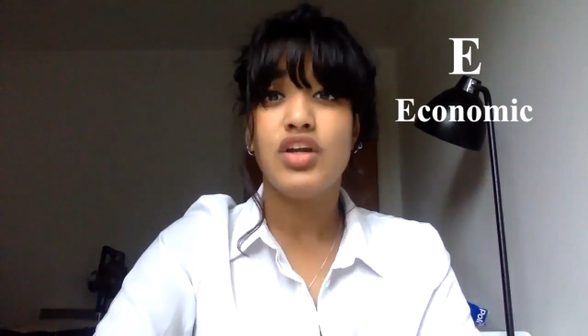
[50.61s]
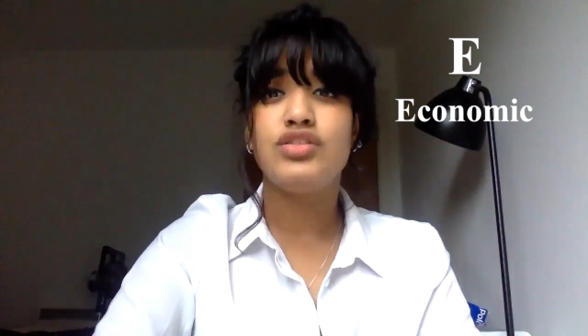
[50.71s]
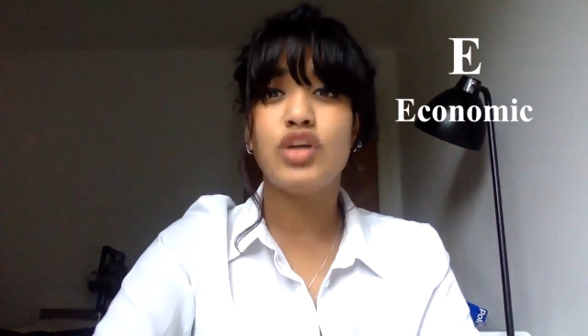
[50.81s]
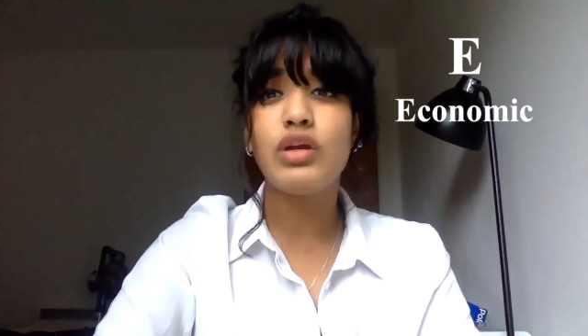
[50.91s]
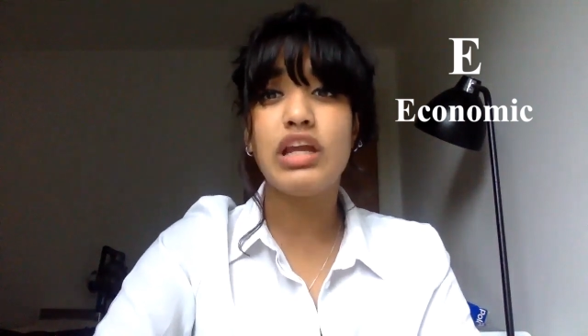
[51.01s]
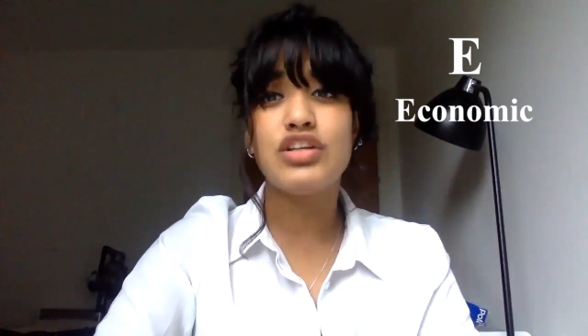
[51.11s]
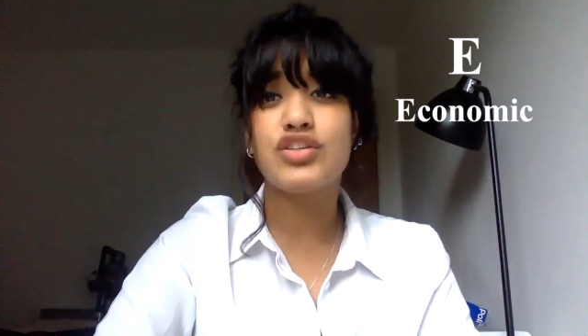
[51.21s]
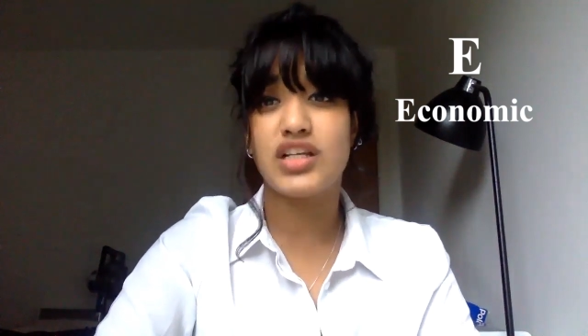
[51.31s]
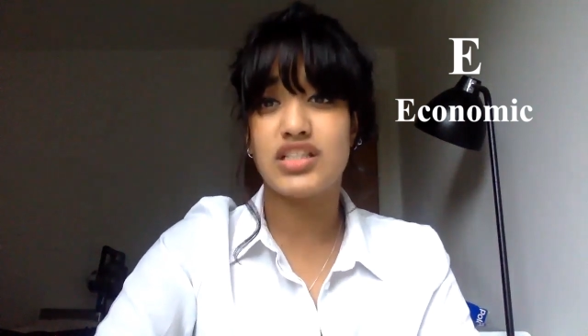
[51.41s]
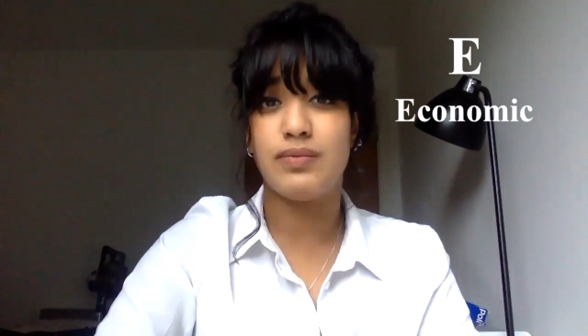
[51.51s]
don't
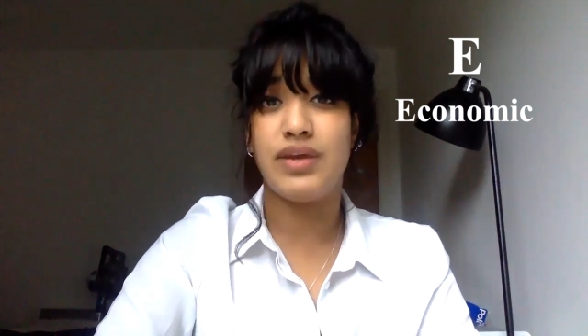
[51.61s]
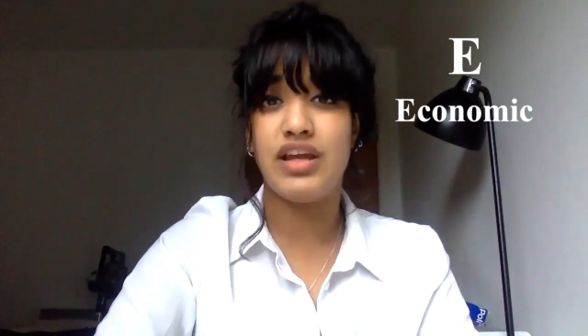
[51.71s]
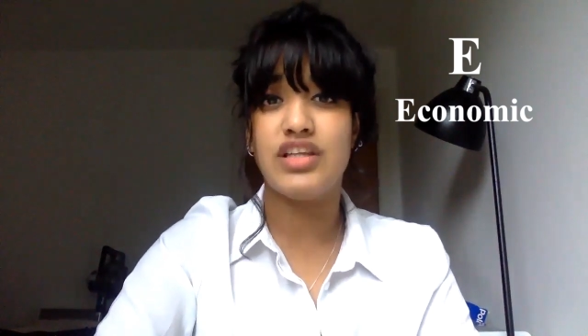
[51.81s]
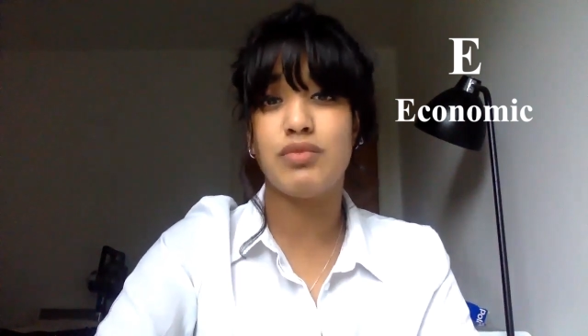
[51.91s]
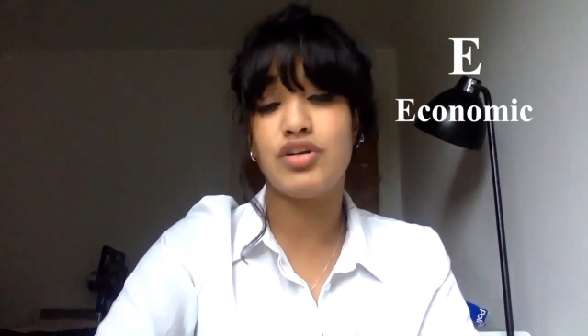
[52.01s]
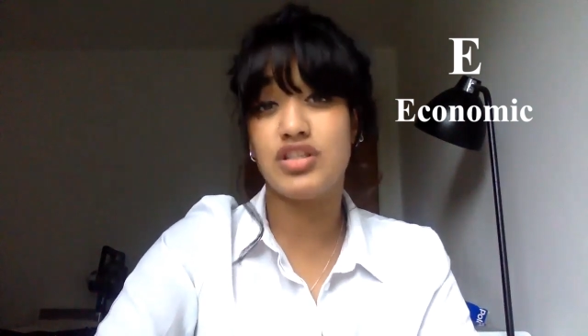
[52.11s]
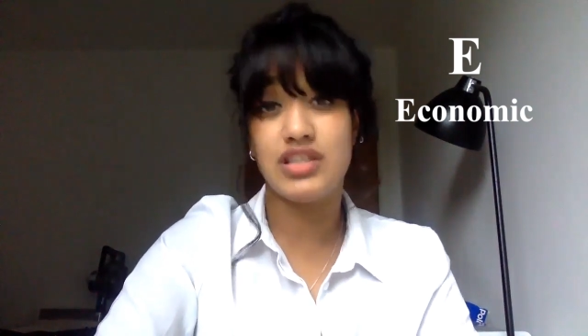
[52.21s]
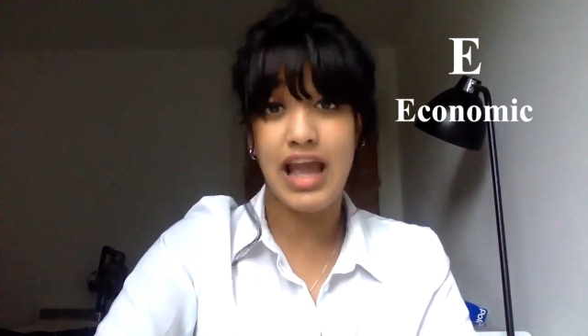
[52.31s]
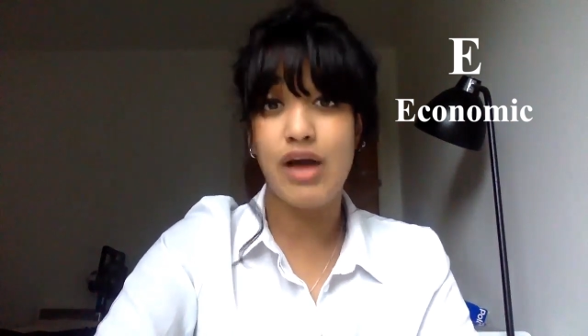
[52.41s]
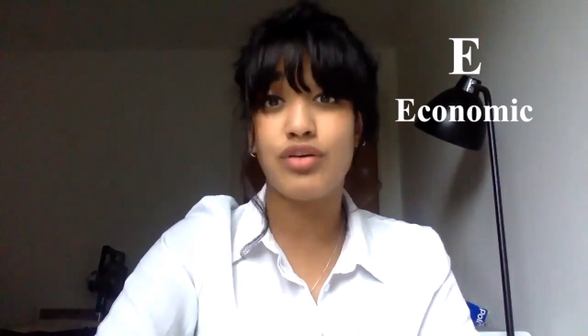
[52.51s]
interest me as much as
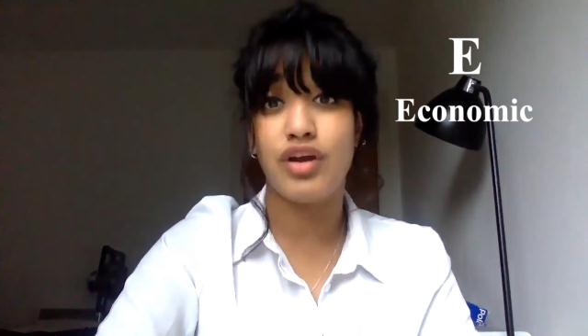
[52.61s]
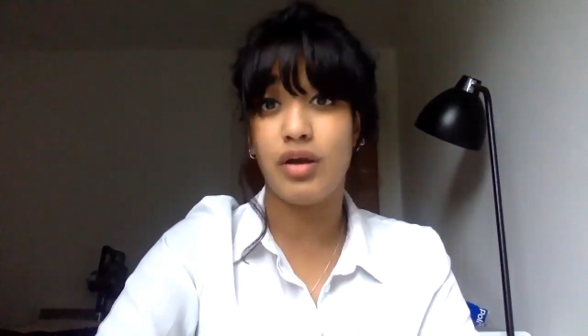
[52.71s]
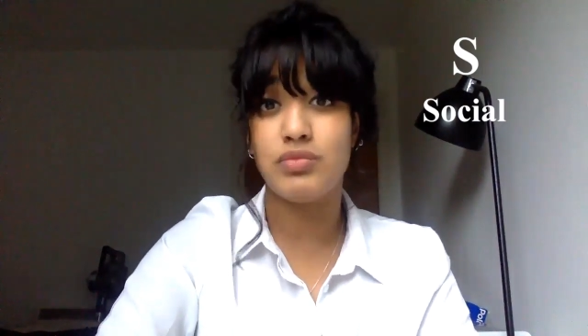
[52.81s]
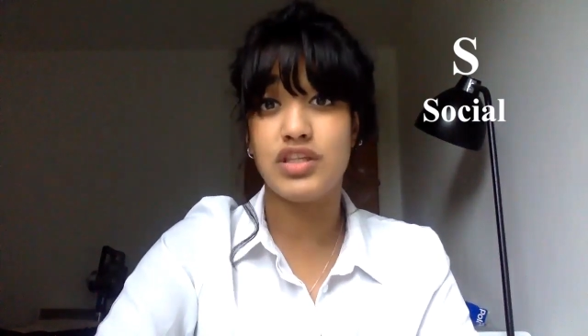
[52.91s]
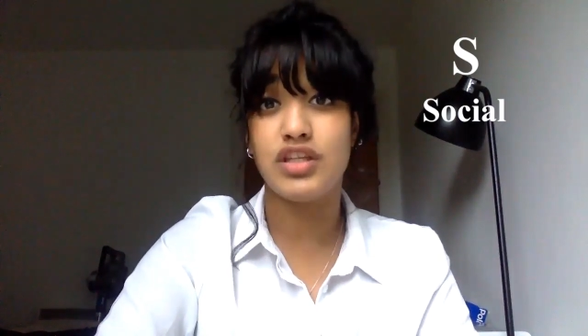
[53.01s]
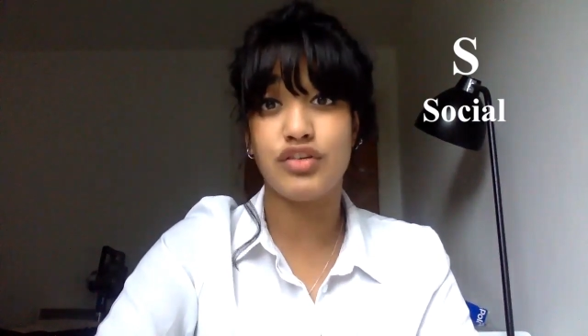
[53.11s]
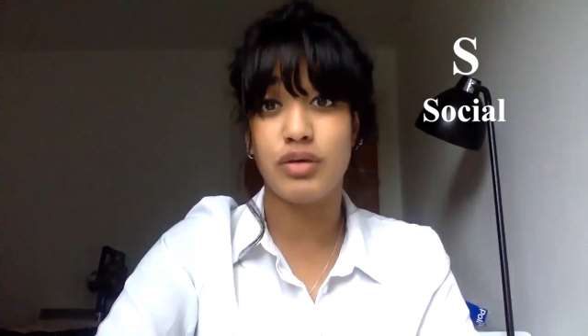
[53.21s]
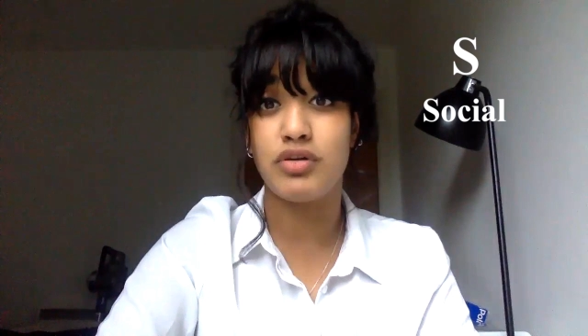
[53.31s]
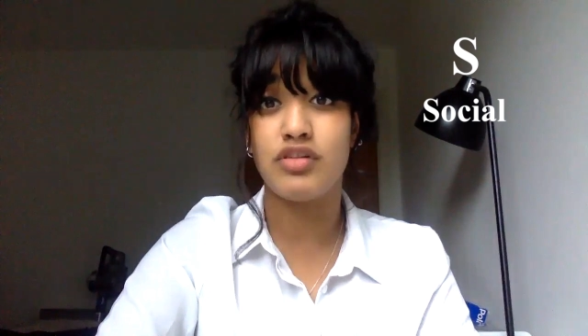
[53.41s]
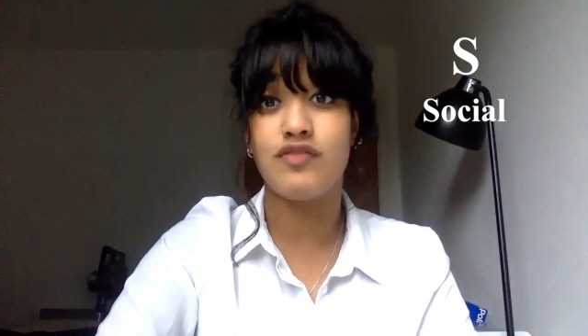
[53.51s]
the outcomes in the
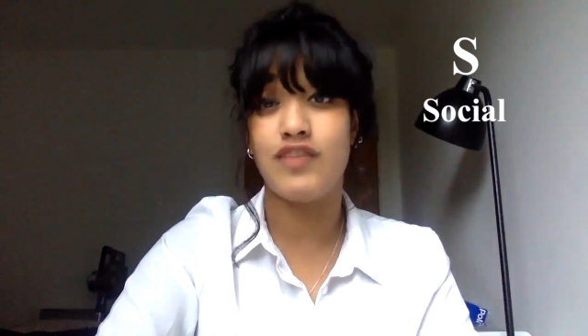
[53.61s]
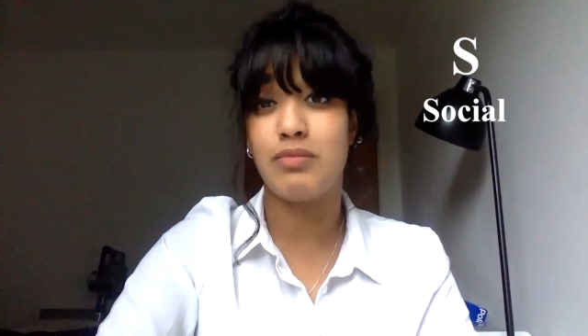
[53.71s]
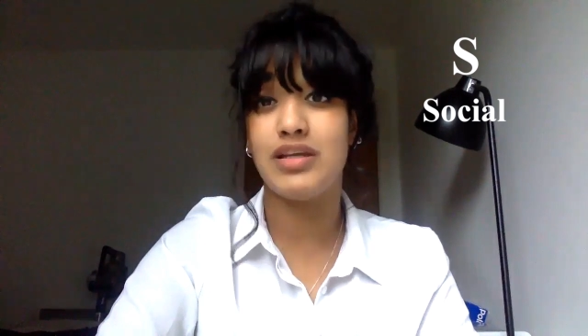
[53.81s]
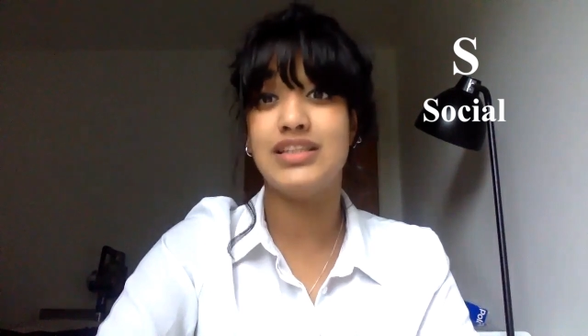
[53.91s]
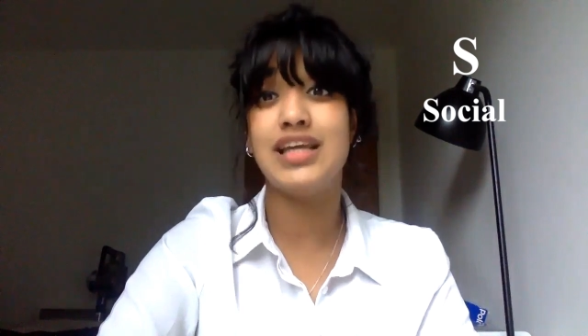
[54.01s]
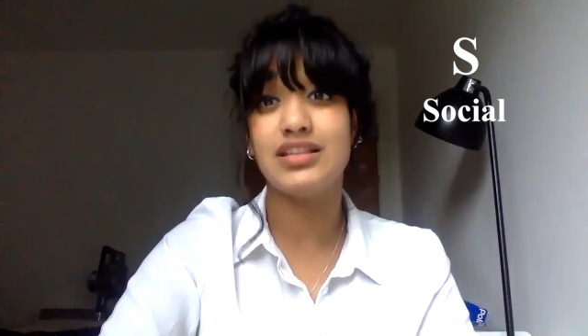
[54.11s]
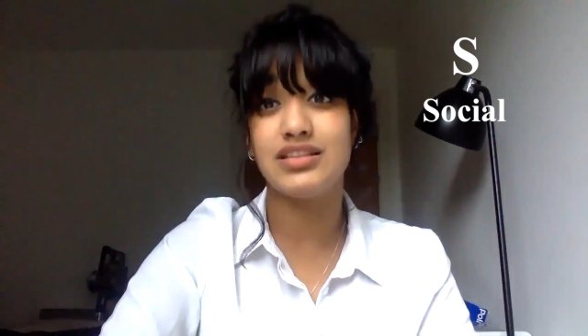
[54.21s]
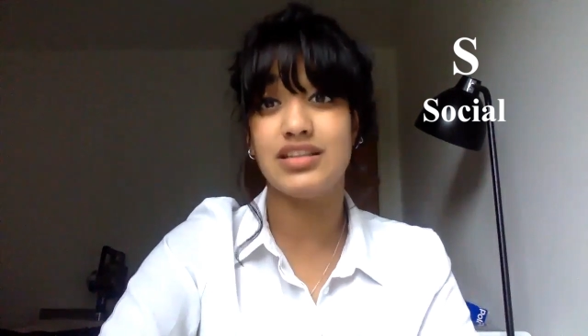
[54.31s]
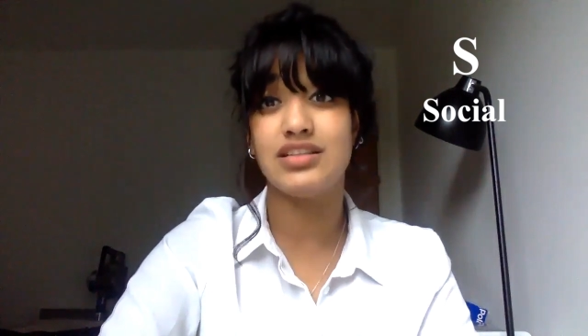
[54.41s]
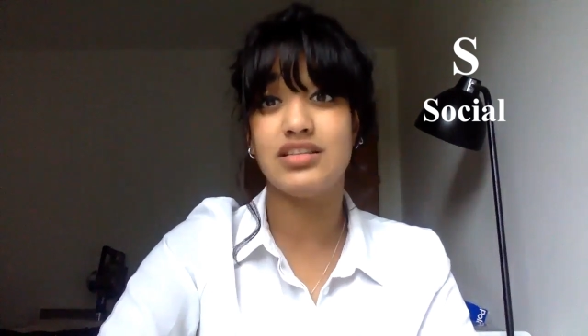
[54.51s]
criminal and family
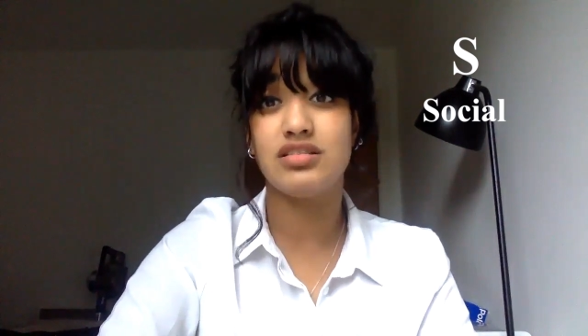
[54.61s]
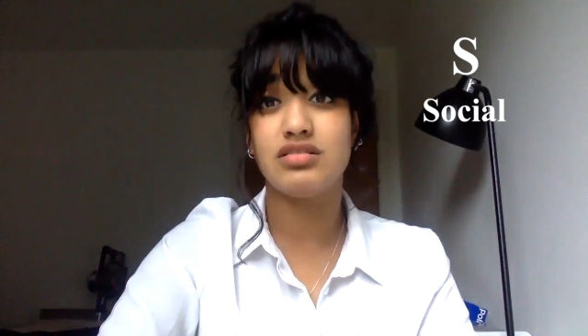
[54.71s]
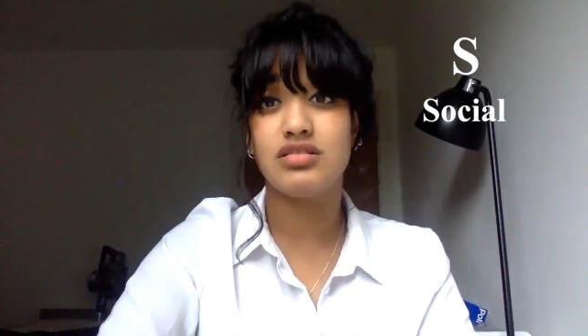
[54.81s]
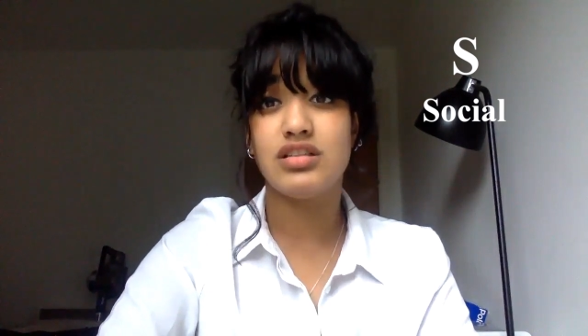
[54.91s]
sectors.